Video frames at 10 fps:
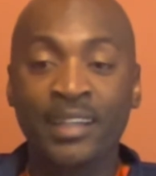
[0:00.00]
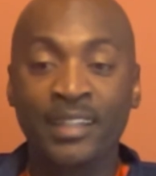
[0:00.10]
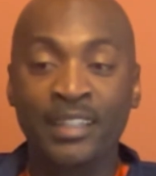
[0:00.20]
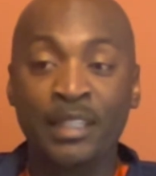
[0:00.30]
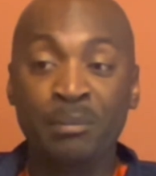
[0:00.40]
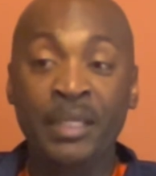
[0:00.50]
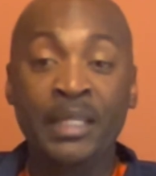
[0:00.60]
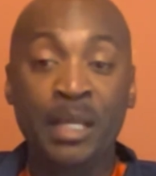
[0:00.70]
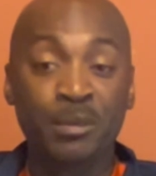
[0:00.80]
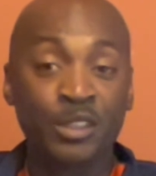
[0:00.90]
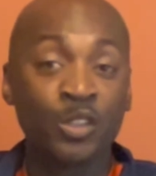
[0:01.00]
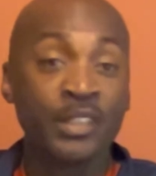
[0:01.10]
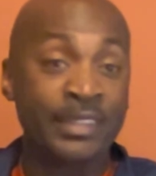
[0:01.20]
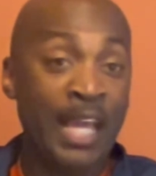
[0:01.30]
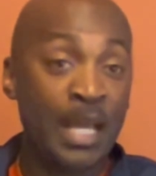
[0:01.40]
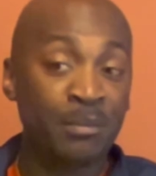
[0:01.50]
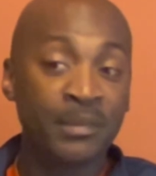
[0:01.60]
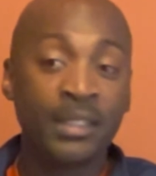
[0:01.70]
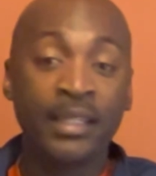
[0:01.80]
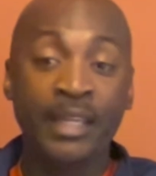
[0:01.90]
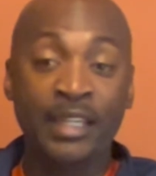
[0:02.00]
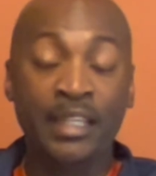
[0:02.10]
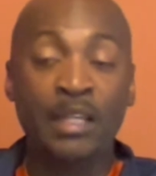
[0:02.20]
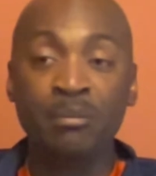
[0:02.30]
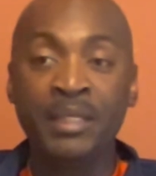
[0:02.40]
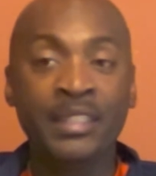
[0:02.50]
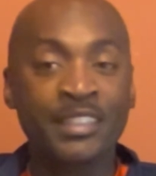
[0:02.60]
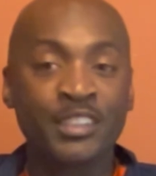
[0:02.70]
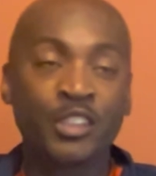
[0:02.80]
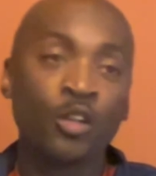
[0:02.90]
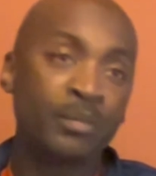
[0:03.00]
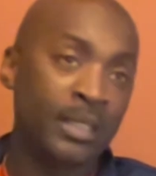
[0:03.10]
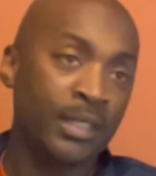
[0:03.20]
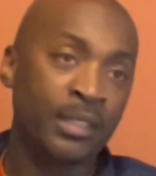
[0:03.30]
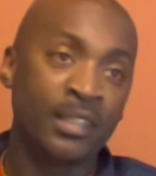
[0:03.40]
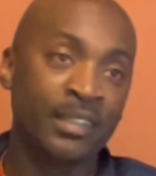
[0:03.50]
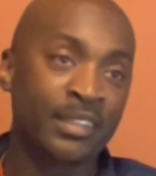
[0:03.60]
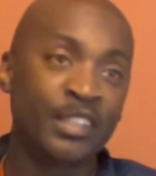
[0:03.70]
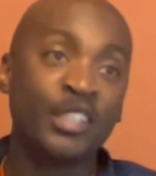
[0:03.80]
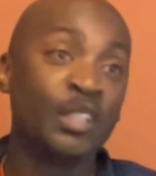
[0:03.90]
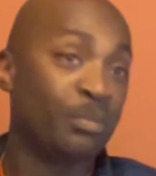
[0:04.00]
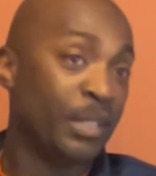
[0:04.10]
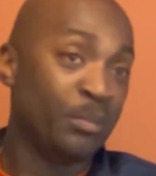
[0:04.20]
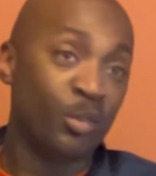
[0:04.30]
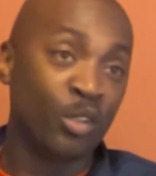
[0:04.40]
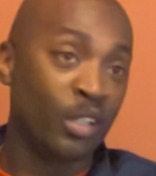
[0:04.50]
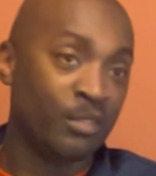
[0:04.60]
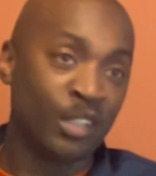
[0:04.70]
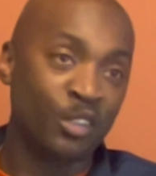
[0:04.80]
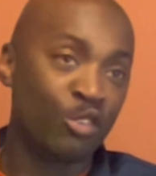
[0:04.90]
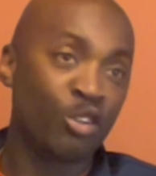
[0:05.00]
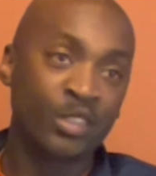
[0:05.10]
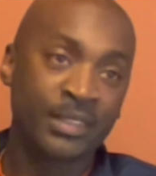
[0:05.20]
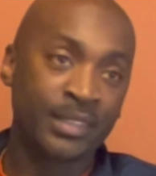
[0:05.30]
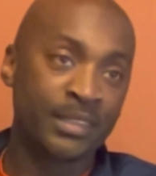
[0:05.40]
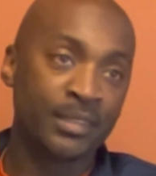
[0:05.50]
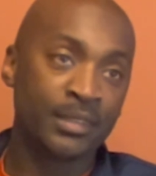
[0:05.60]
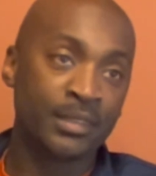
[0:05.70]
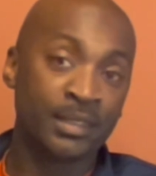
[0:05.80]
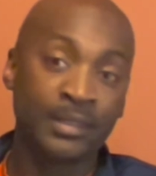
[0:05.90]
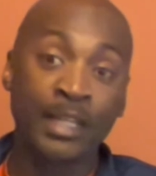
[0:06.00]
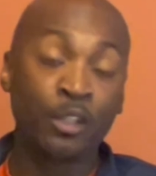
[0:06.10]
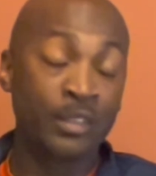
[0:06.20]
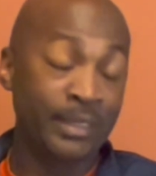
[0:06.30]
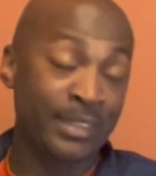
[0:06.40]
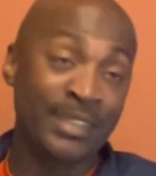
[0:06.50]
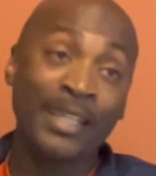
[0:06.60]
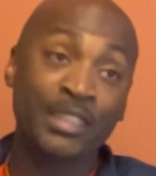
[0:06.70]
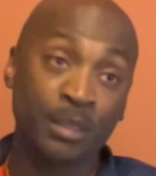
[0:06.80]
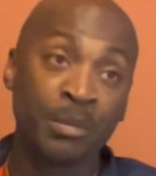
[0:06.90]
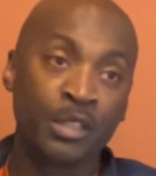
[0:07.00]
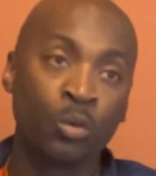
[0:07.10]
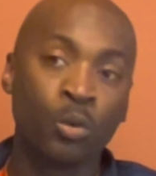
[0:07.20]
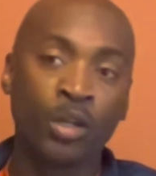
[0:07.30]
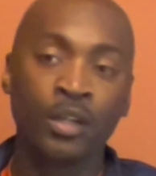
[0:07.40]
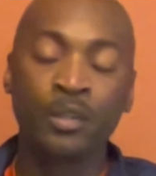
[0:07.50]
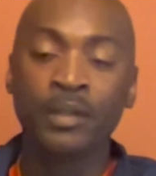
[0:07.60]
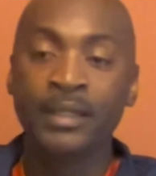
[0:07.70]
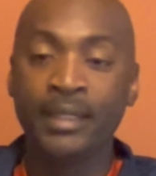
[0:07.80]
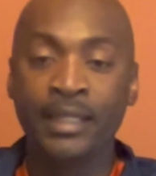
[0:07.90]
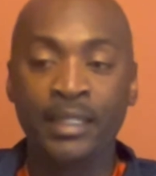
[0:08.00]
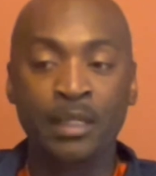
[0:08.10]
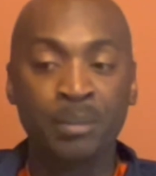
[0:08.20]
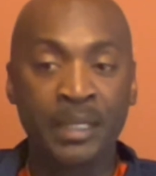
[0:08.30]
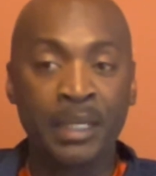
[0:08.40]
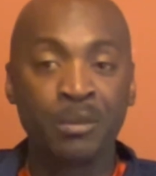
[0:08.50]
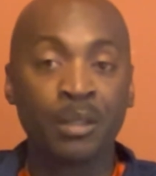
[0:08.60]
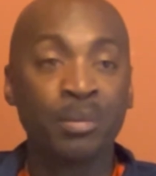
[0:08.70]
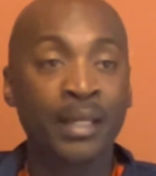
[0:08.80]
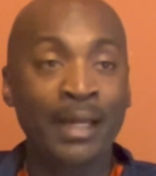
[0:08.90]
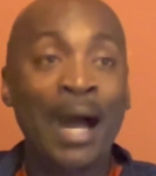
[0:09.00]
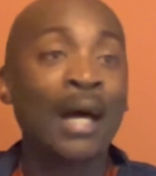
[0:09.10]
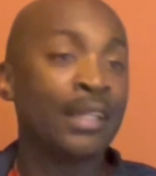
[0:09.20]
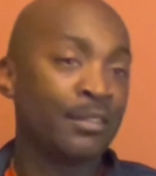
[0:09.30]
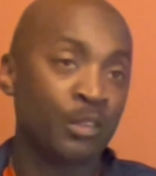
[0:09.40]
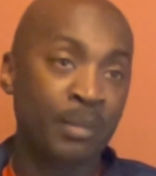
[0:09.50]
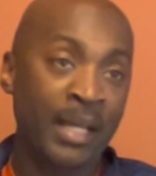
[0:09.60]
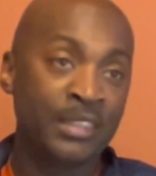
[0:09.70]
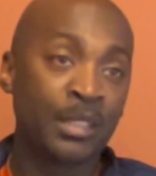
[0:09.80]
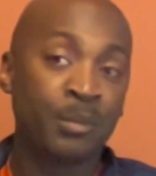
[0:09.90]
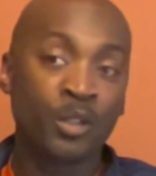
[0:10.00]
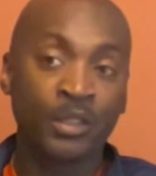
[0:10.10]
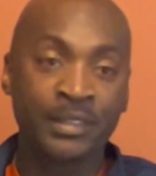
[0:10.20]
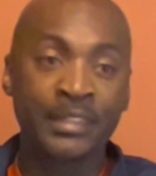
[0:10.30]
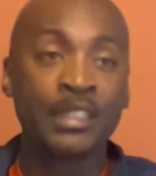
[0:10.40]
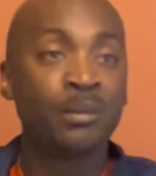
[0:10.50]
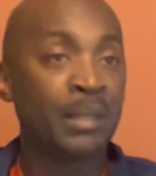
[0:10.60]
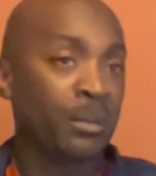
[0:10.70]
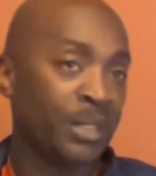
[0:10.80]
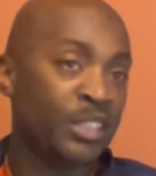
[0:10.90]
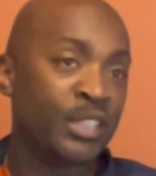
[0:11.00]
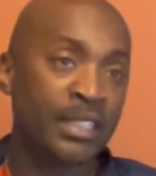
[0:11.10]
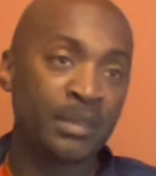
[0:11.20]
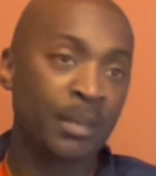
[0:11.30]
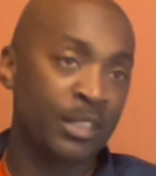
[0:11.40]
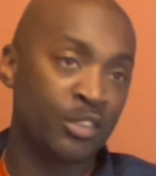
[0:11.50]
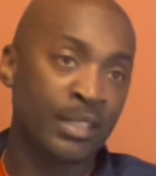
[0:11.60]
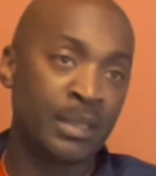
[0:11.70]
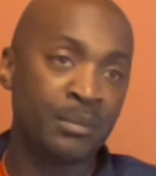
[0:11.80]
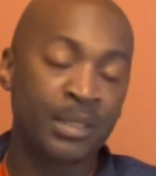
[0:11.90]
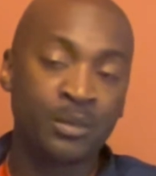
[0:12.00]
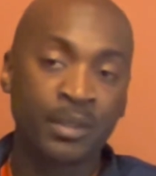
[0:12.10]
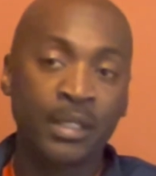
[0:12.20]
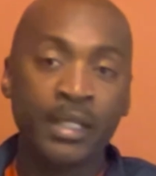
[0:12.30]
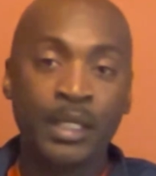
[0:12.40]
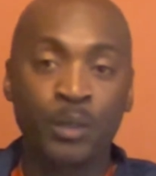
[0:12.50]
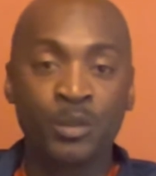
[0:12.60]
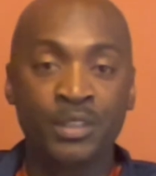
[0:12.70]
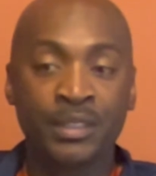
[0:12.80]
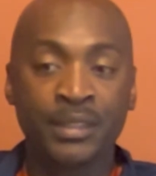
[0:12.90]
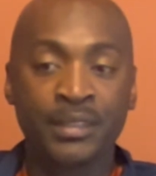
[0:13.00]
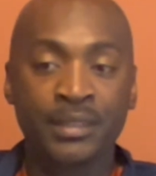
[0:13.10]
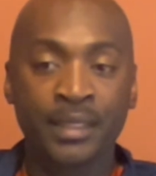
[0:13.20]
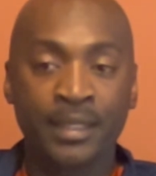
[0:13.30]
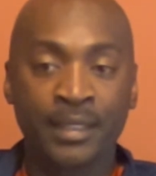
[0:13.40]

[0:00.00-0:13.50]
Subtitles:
and being able to adapt and meeting so many good people across this not only this nation but the world, and being able to play high level basketball and still be able to chase my dreams. It was just